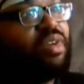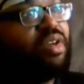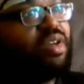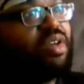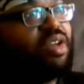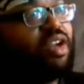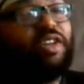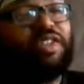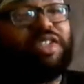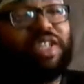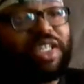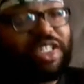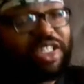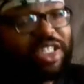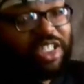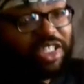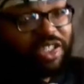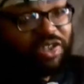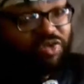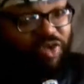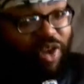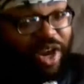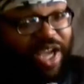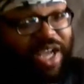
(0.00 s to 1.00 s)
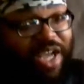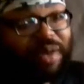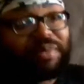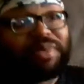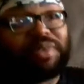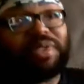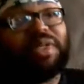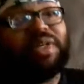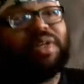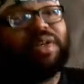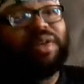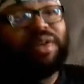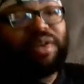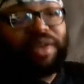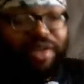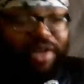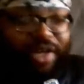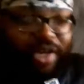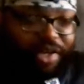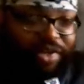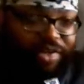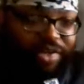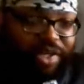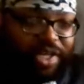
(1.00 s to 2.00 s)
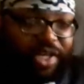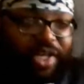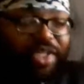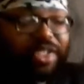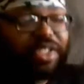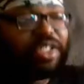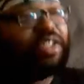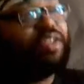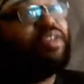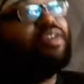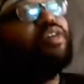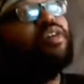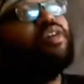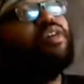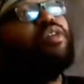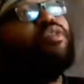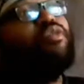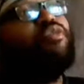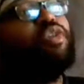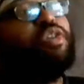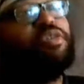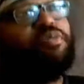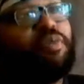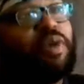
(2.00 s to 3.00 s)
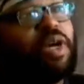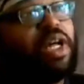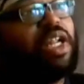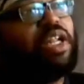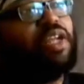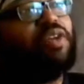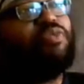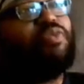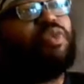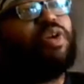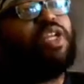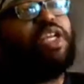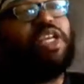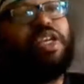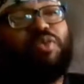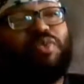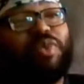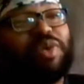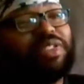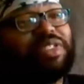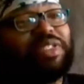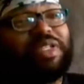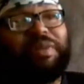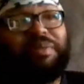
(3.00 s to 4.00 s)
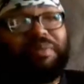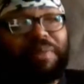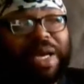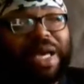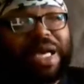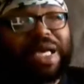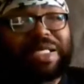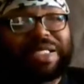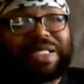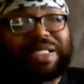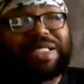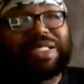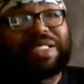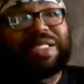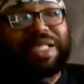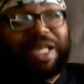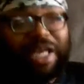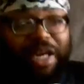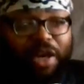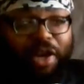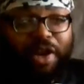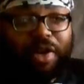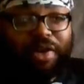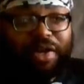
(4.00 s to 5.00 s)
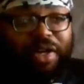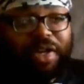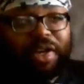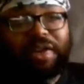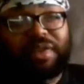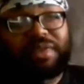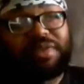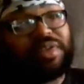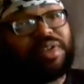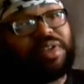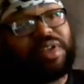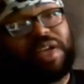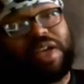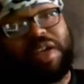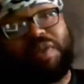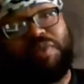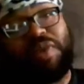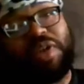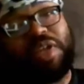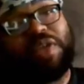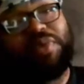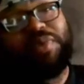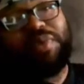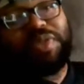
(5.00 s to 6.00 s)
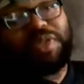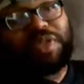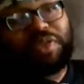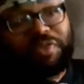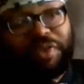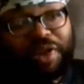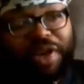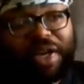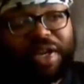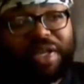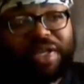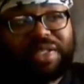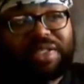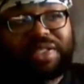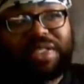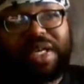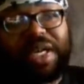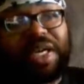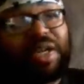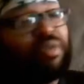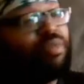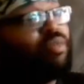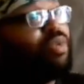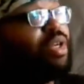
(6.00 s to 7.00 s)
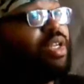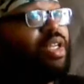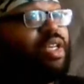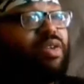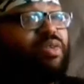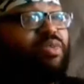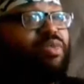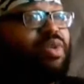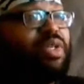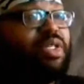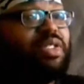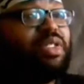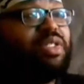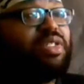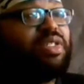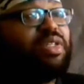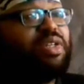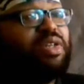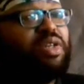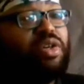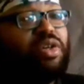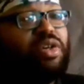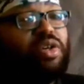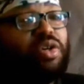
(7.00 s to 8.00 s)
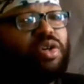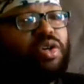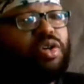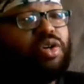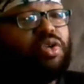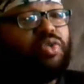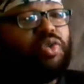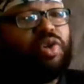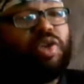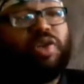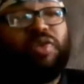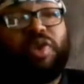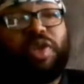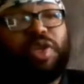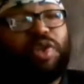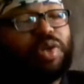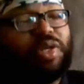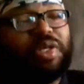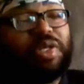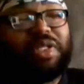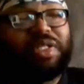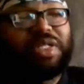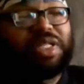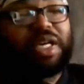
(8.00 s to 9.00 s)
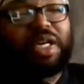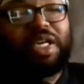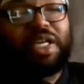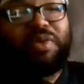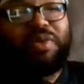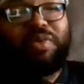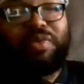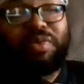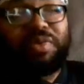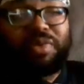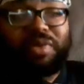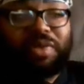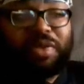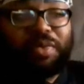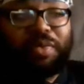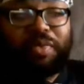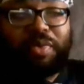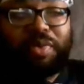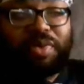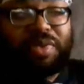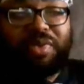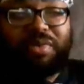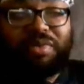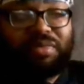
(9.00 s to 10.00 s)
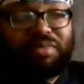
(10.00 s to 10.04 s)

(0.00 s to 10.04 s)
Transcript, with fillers: Los Angeles Rams, Eric Dickerson was probably when he was the best, Eric Dickerson, and when he was the greatest, and when he was, when you, when you can say he was, he was